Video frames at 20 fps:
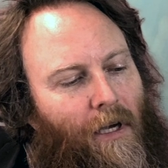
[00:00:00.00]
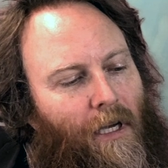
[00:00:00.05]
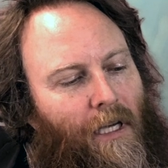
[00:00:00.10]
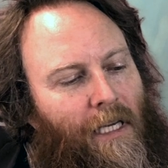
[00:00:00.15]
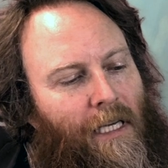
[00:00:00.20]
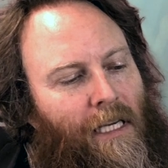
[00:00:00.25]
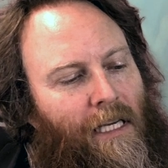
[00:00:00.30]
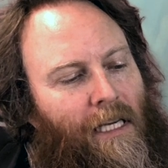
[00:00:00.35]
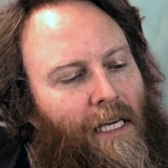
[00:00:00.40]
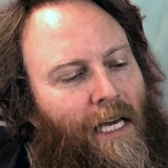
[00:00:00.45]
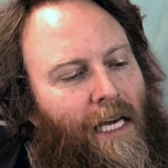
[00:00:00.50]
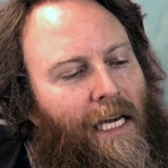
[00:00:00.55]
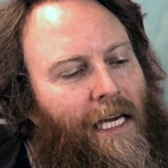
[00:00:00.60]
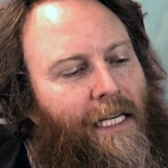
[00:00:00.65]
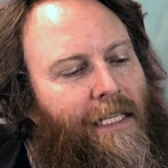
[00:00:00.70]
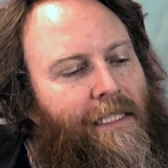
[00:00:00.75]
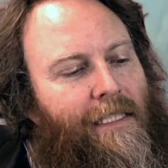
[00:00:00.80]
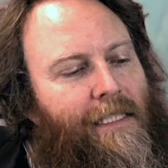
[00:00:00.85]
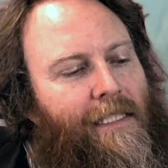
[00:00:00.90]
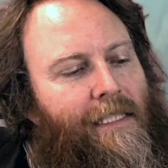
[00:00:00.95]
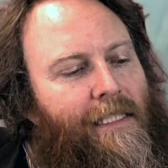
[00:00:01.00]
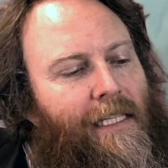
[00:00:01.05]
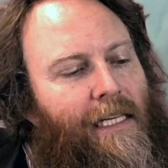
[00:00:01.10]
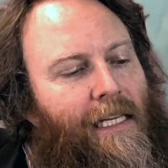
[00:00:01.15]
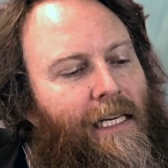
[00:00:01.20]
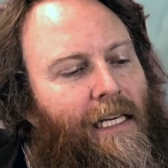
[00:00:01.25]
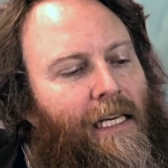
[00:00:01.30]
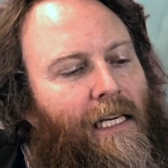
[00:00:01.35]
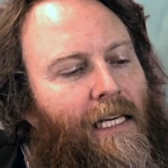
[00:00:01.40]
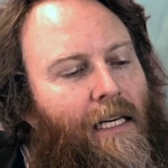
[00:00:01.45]
E, A,
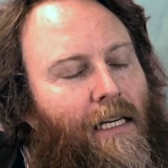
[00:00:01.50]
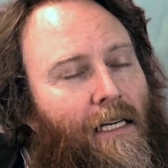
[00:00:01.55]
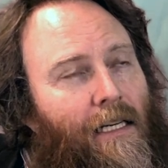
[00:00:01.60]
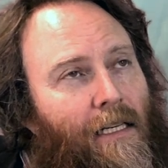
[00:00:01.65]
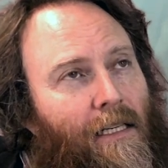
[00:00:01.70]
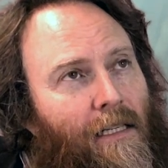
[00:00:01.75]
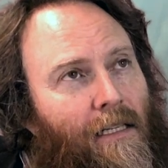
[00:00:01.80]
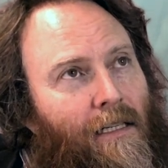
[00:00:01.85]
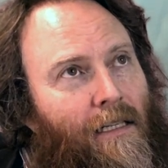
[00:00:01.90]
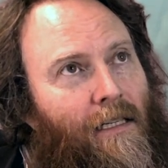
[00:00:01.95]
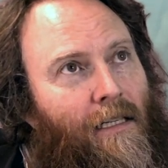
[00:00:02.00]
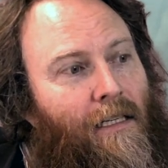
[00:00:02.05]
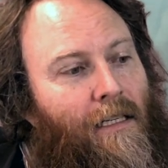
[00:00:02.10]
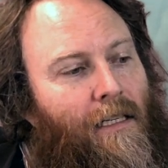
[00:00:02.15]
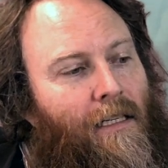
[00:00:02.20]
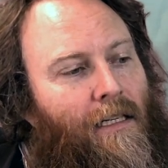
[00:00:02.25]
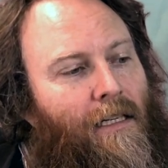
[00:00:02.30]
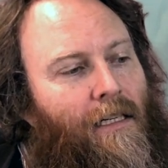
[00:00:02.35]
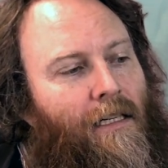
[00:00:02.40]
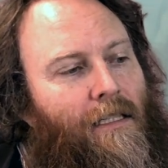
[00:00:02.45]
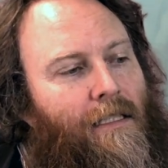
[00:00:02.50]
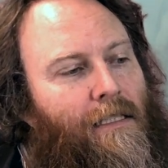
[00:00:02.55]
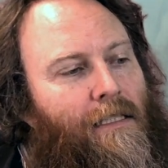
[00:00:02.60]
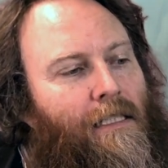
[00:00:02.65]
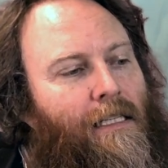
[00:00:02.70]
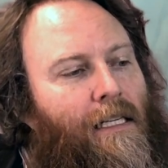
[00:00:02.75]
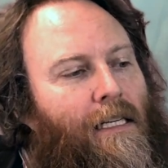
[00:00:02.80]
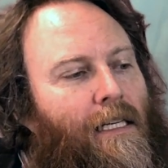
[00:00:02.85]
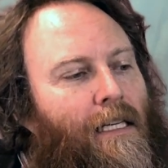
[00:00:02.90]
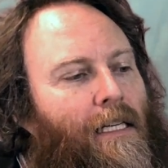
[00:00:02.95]
D,
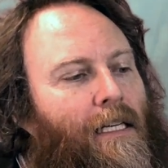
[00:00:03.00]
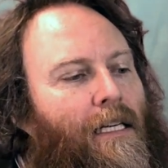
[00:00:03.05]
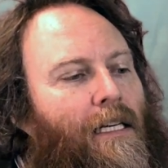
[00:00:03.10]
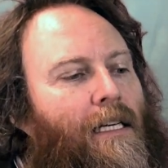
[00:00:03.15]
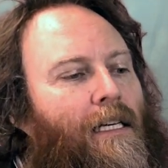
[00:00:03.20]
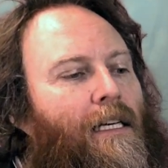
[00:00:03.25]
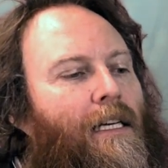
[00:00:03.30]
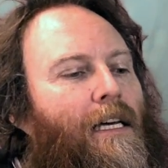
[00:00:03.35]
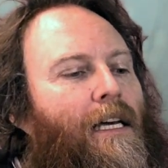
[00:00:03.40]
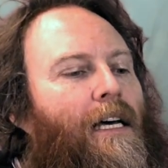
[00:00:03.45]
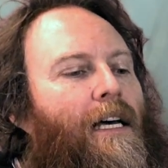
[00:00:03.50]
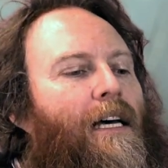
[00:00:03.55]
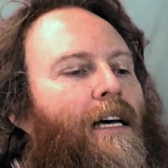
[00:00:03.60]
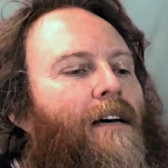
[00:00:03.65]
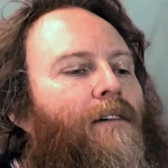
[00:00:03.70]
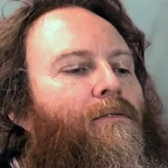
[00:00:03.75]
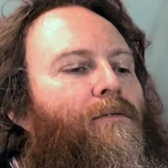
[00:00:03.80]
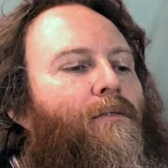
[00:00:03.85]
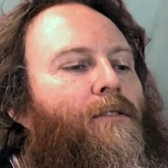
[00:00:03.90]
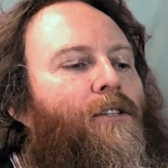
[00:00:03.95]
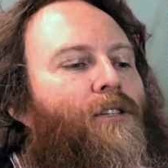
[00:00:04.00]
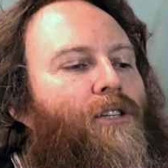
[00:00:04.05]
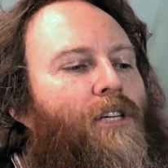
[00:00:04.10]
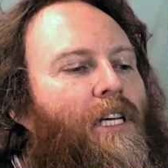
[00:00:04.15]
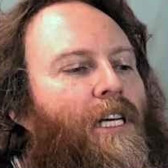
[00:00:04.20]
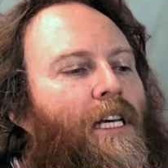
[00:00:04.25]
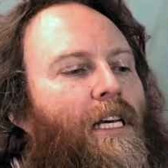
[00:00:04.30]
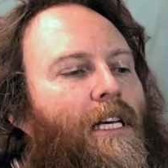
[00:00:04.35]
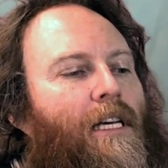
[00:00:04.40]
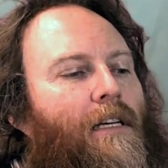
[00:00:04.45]
D, E, F,
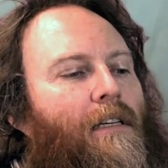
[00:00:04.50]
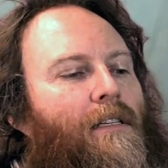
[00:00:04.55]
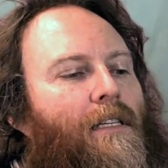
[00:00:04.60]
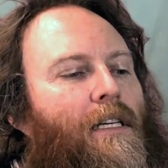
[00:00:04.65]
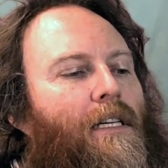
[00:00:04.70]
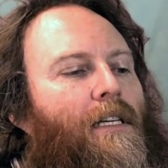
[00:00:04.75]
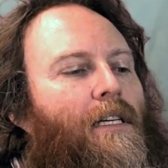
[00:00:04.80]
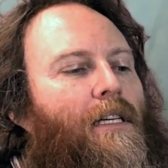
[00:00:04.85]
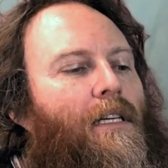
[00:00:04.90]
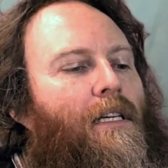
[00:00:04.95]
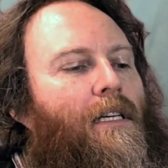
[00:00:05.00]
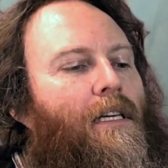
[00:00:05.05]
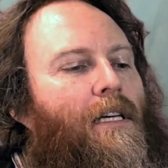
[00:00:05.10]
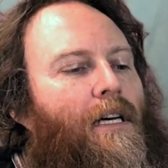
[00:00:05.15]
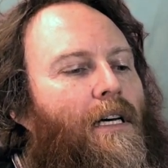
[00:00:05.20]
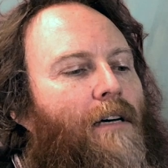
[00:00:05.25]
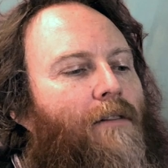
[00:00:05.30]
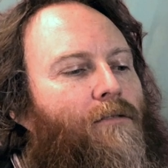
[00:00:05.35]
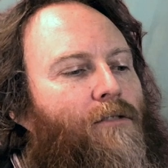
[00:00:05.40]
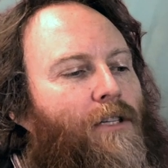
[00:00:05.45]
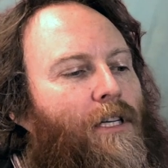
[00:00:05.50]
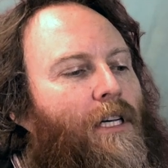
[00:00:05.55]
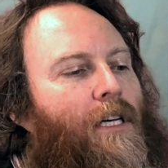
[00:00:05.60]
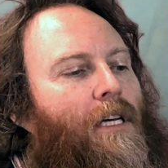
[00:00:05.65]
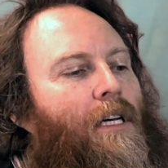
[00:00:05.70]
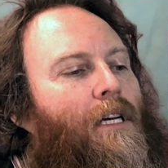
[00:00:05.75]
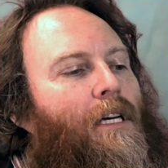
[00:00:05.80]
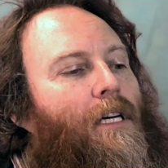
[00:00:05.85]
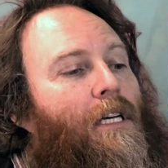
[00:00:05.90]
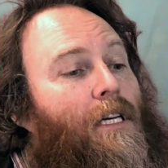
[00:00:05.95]
G, D, E, F, G,
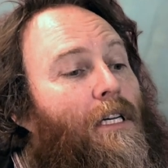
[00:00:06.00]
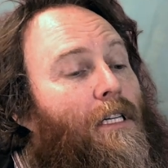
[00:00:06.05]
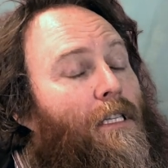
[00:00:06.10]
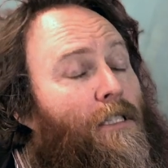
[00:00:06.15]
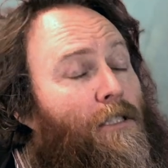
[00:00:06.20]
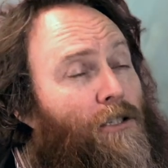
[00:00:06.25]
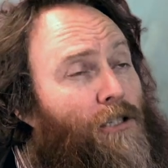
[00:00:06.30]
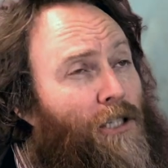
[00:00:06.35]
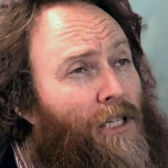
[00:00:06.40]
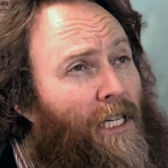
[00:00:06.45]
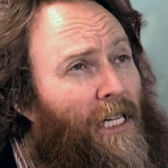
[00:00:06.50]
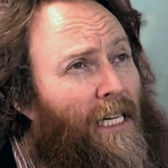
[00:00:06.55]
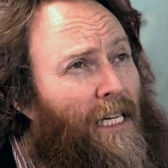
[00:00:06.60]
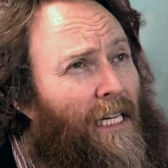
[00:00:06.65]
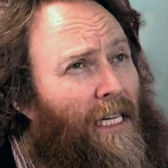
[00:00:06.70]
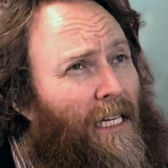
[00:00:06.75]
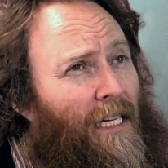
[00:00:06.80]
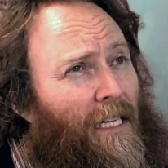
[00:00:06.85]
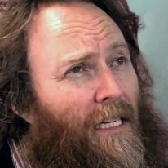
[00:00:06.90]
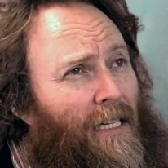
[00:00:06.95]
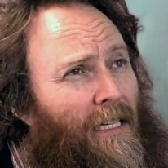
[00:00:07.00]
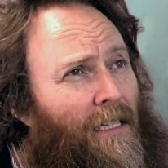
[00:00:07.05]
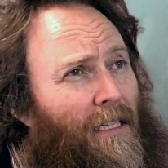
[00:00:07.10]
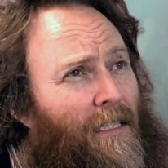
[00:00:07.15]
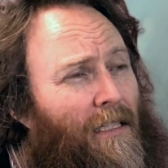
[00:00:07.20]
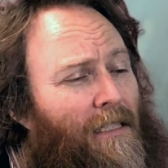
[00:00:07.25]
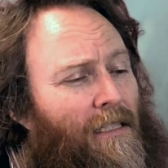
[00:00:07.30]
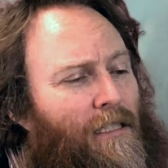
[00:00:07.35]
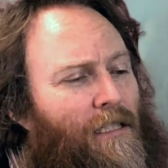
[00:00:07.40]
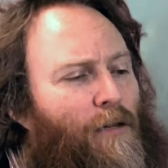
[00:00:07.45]
G,
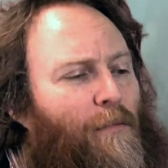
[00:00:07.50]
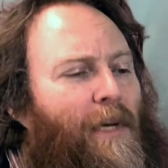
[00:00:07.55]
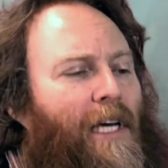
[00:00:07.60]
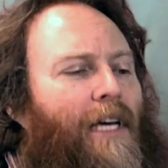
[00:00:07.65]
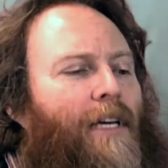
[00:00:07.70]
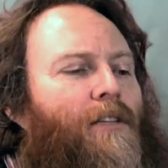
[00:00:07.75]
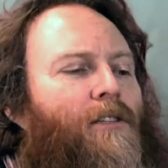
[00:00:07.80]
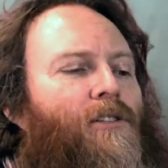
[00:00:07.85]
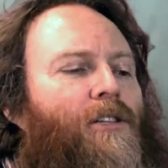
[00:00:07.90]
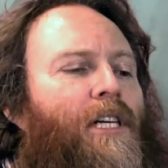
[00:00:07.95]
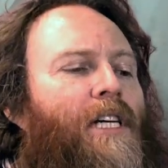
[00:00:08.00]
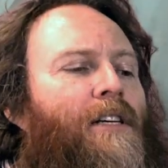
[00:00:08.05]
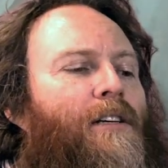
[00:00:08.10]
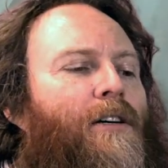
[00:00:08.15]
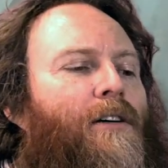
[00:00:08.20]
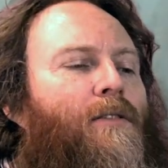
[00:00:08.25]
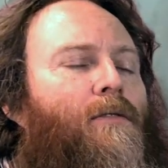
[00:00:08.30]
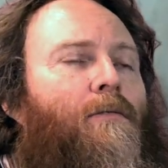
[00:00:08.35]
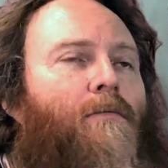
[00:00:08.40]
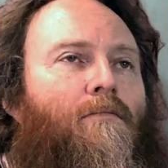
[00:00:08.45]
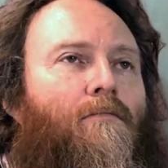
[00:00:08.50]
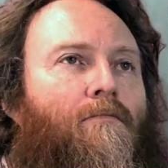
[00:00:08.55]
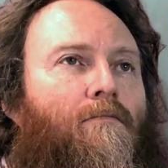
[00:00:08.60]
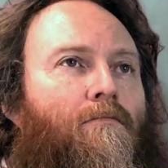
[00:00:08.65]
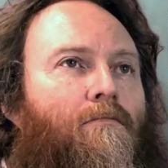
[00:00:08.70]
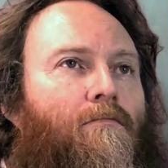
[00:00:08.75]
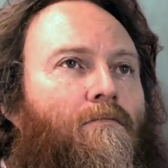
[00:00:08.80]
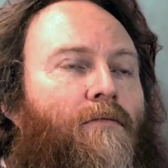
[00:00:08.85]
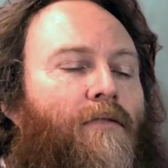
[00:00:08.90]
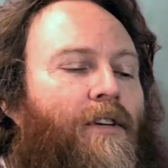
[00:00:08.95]
to make a G note
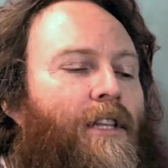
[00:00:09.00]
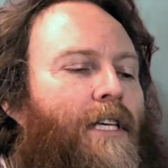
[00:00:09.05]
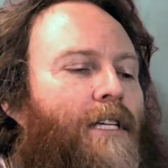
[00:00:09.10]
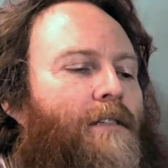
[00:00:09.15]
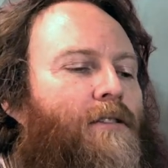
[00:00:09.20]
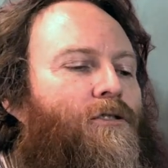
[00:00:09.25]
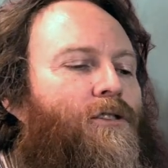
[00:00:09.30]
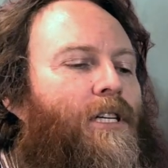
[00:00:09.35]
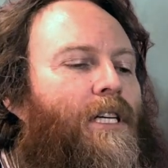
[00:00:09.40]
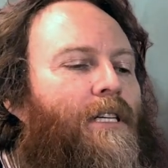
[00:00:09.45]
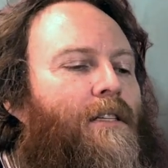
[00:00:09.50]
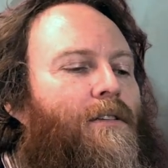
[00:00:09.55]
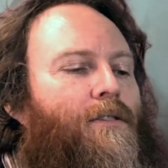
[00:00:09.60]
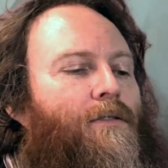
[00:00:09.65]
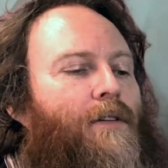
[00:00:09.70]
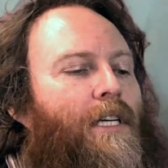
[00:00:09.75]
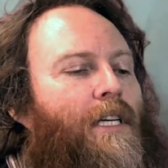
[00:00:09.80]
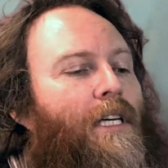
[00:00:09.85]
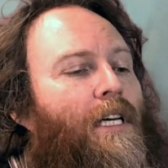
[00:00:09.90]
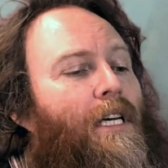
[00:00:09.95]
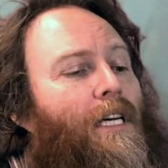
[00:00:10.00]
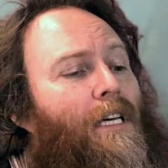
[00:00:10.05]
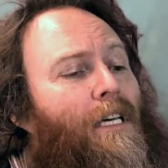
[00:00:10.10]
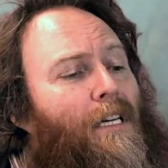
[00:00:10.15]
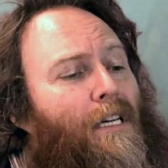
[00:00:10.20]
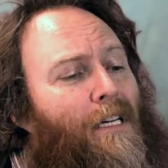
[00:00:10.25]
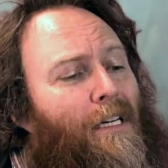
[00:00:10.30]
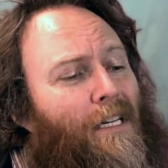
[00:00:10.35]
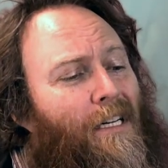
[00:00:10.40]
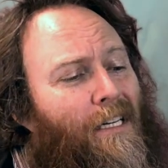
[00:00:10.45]
for this G string,
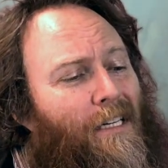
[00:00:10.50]
G,